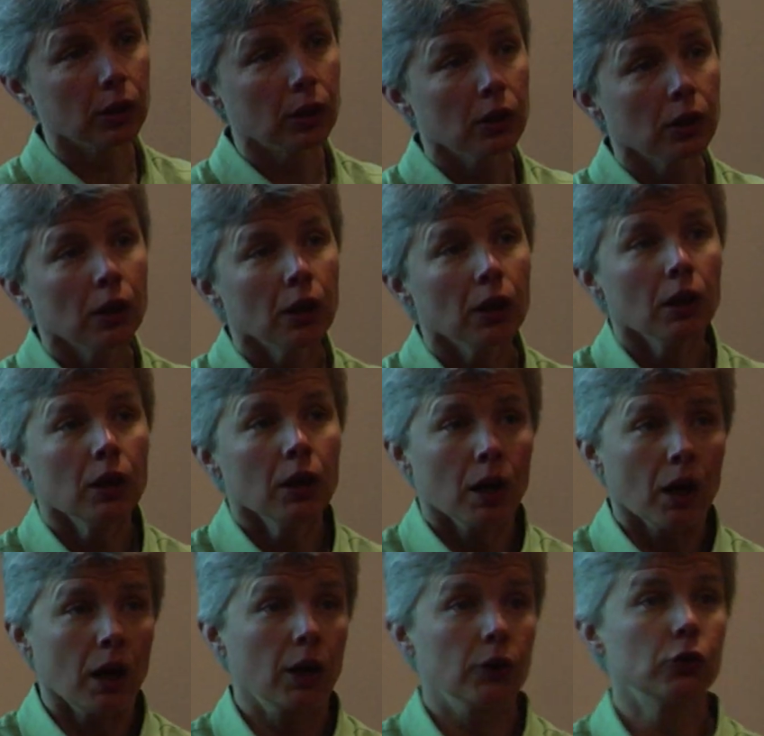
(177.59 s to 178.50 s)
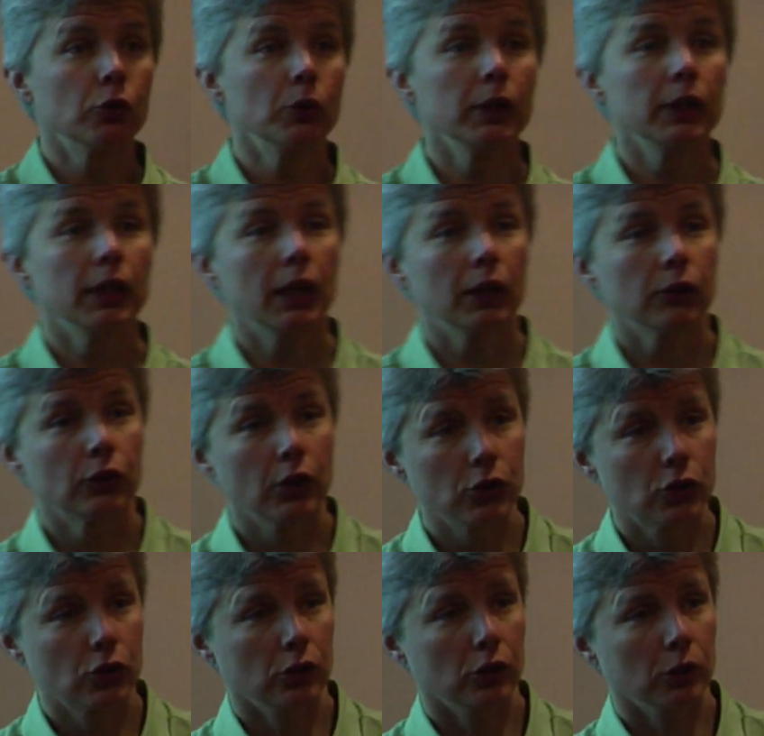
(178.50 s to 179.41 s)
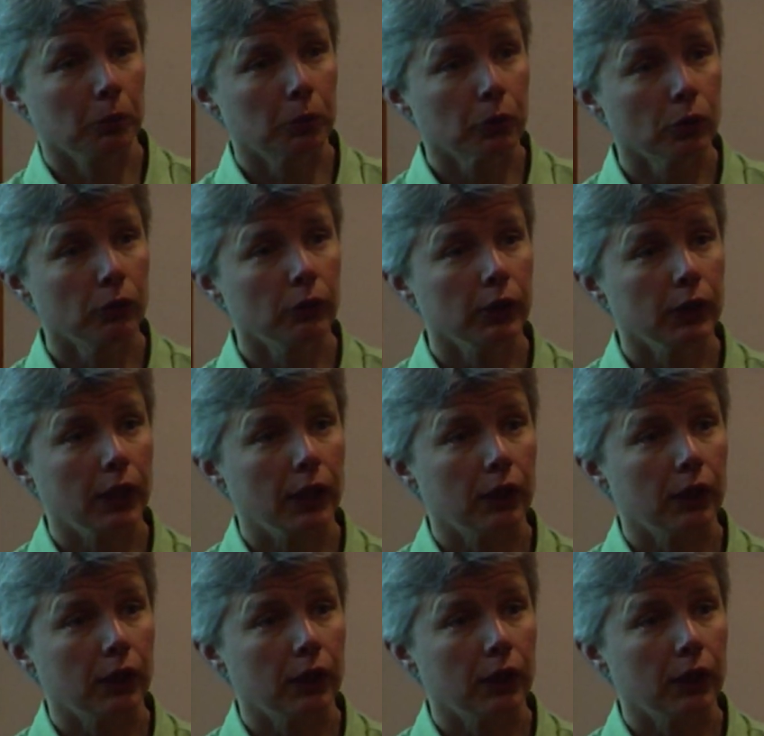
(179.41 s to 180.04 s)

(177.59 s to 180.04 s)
that brings into focus genetic research